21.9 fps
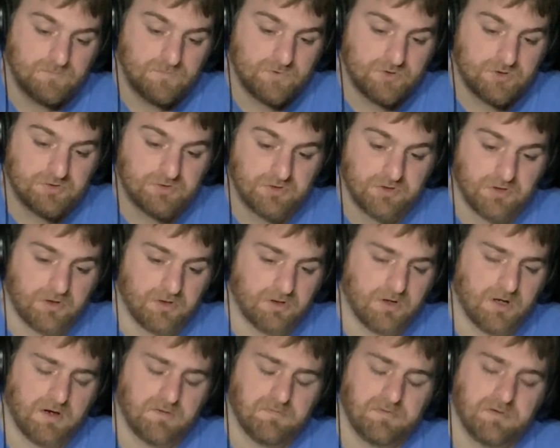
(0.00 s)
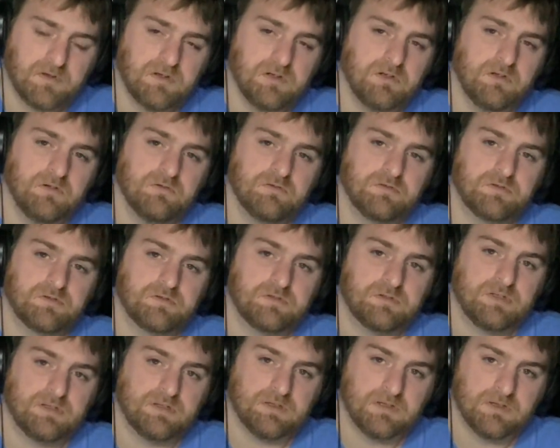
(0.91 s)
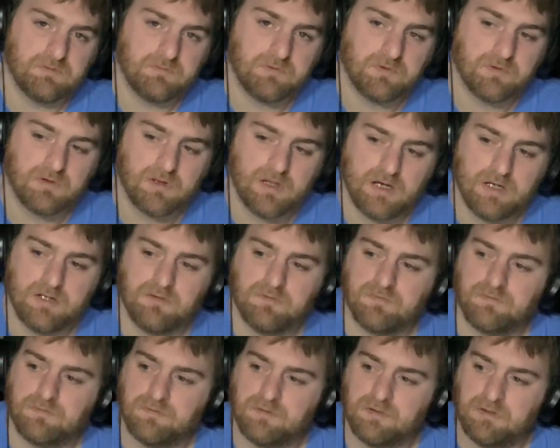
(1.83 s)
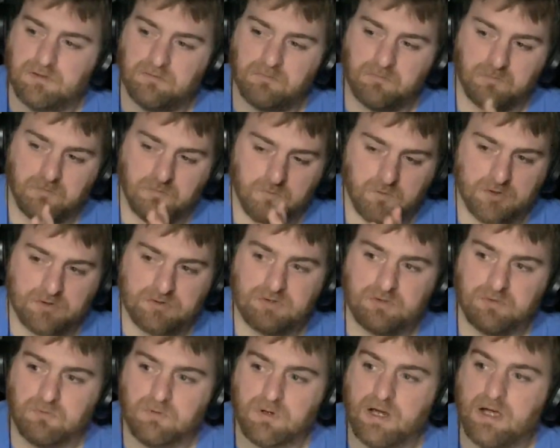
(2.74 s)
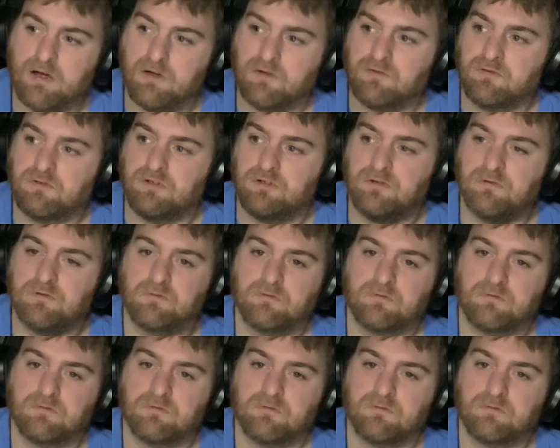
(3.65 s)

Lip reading: Just turn off the news and live your life and what's around you.